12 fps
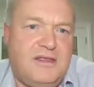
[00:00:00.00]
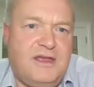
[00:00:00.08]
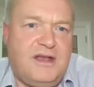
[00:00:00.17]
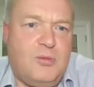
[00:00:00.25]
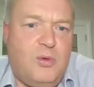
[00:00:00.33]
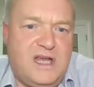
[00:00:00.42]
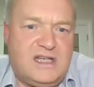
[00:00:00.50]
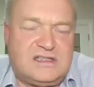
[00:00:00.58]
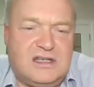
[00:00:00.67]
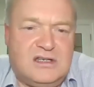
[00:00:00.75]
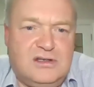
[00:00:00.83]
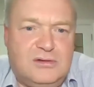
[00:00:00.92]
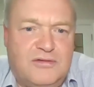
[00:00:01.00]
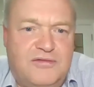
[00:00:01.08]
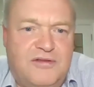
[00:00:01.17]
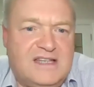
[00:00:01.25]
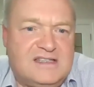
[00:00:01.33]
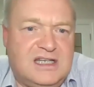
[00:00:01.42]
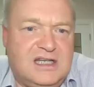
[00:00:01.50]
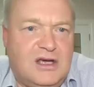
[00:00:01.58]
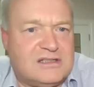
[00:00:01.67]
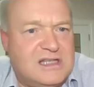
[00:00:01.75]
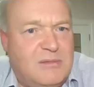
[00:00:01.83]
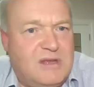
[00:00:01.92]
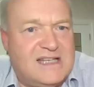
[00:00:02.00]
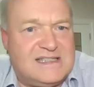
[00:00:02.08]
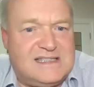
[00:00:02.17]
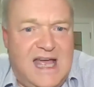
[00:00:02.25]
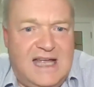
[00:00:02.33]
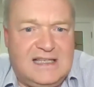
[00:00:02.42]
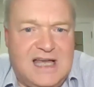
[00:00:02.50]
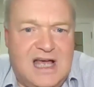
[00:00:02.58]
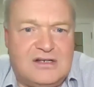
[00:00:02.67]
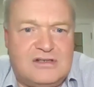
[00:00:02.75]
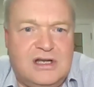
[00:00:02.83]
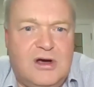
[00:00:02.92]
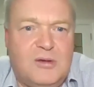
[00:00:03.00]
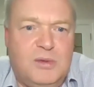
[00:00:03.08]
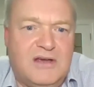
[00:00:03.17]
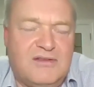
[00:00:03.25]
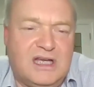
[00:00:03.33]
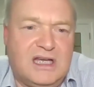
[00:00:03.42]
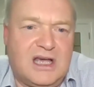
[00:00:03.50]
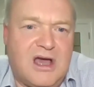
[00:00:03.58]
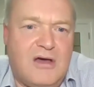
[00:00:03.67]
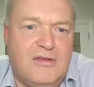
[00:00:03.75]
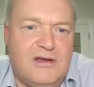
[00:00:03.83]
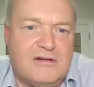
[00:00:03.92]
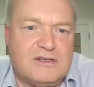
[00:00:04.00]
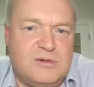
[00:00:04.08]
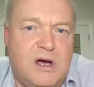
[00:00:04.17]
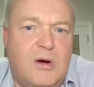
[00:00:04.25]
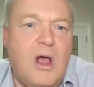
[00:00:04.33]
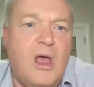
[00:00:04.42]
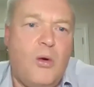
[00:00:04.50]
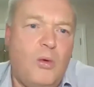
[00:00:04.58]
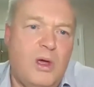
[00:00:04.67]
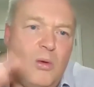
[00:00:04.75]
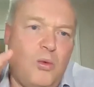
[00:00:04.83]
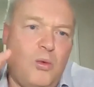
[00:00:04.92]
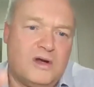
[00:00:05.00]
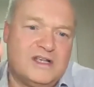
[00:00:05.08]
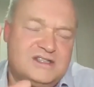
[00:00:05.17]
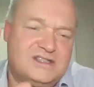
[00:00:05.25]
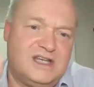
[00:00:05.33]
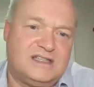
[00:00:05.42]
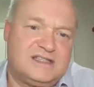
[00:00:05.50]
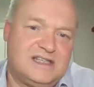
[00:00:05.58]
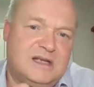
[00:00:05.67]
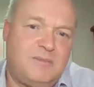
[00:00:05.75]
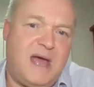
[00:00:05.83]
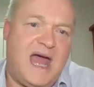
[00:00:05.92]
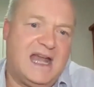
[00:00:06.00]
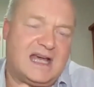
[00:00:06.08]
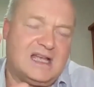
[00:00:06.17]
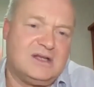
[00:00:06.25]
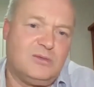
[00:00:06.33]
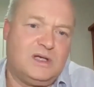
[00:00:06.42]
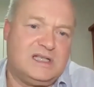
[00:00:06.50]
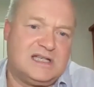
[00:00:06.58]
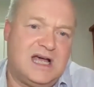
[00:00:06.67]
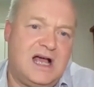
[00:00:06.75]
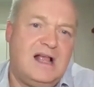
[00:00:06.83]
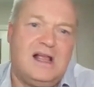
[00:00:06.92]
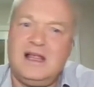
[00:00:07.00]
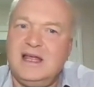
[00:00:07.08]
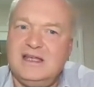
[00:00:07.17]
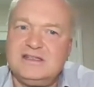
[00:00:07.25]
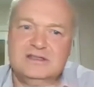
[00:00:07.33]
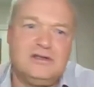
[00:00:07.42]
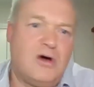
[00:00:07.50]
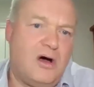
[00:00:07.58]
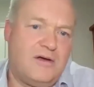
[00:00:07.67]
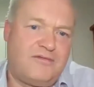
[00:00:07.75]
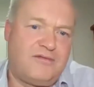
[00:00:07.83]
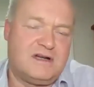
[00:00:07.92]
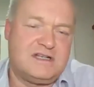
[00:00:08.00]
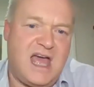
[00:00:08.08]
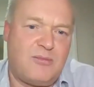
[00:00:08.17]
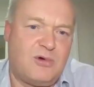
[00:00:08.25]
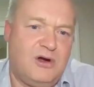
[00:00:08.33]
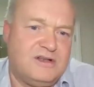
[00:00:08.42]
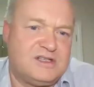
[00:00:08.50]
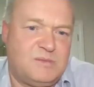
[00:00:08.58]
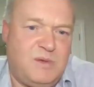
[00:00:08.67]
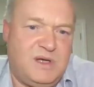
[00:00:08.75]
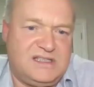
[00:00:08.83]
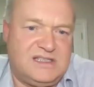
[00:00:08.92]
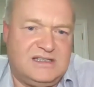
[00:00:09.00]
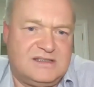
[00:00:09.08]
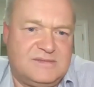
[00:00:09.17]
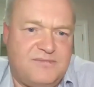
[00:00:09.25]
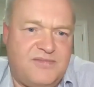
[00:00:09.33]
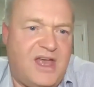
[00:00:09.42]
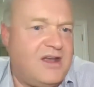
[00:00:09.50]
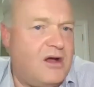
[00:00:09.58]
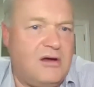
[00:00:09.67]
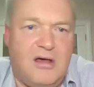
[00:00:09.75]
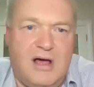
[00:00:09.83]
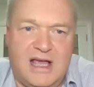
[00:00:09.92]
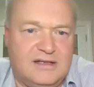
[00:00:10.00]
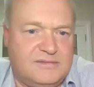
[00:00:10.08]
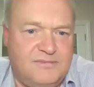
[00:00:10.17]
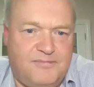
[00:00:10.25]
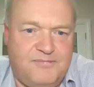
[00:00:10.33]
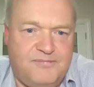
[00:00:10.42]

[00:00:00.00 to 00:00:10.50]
that are west and north facing, you've got some of that sand country, I'd be giving it a go there as well. Where water sits in a paddock in the winter is not for a tap-rooted species. They don't like it.